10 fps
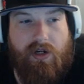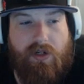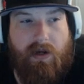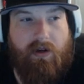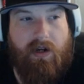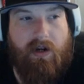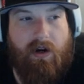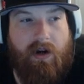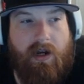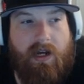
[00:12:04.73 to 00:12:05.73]
spell
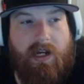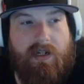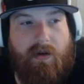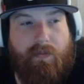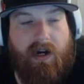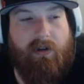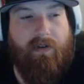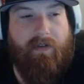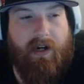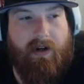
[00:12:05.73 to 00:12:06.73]
here, is
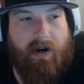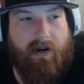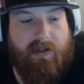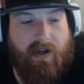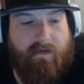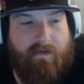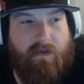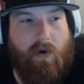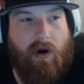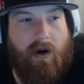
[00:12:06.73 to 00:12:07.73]
Prowler Vanguard. Is a
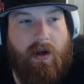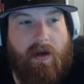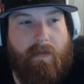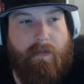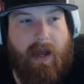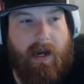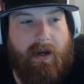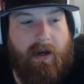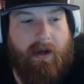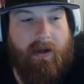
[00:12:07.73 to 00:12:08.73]
4
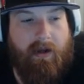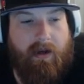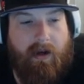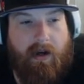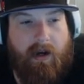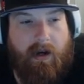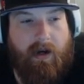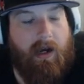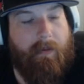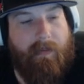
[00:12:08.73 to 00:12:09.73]
mana,
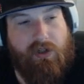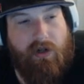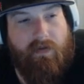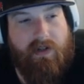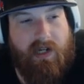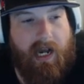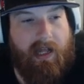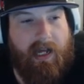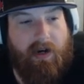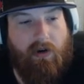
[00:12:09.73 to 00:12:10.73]
I'm not sure if it's an
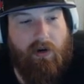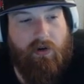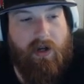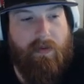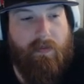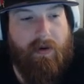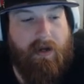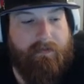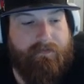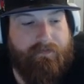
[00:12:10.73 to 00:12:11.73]
ally or a creep,
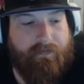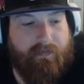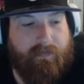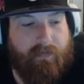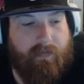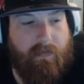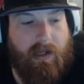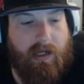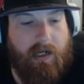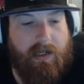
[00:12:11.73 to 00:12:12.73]
but
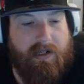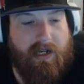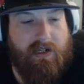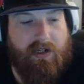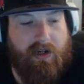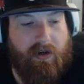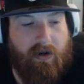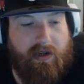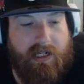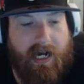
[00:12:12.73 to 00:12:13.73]
it is a
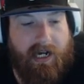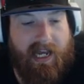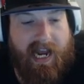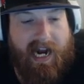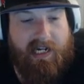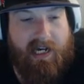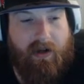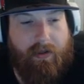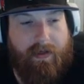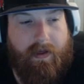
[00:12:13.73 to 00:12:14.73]
0 attack, 8
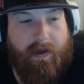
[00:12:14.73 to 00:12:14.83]
health